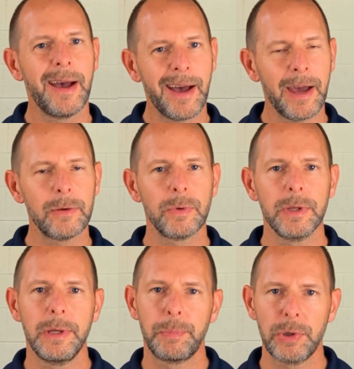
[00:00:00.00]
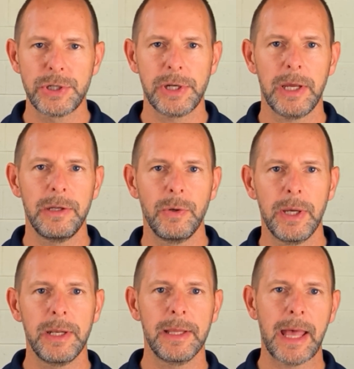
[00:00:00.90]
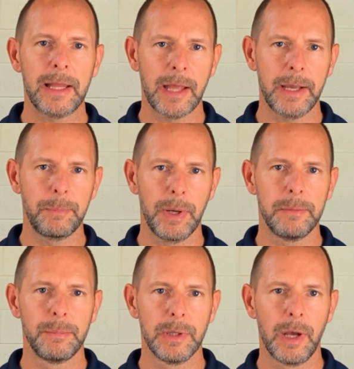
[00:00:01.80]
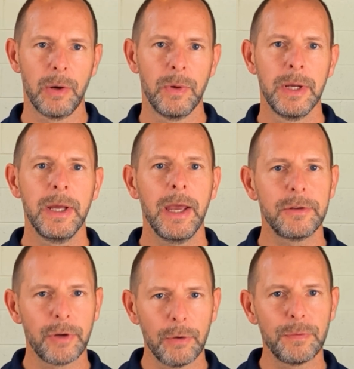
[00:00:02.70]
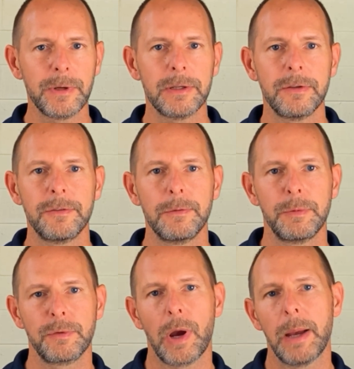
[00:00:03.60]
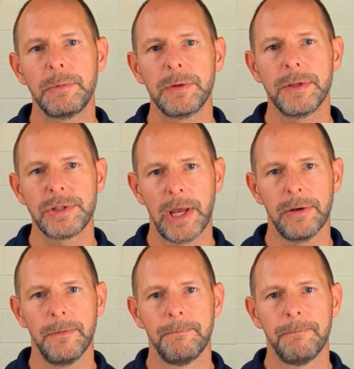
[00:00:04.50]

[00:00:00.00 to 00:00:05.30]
I'd really appreciate you hitting that like button below, and don't forget to subscribe to the channel.